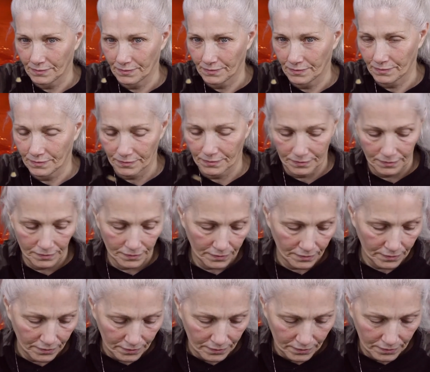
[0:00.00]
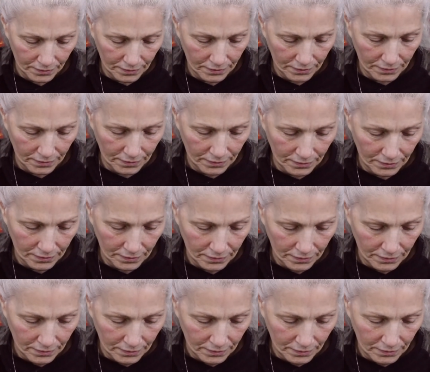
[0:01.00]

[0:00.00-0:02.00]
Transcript: No one is speaking in this clip.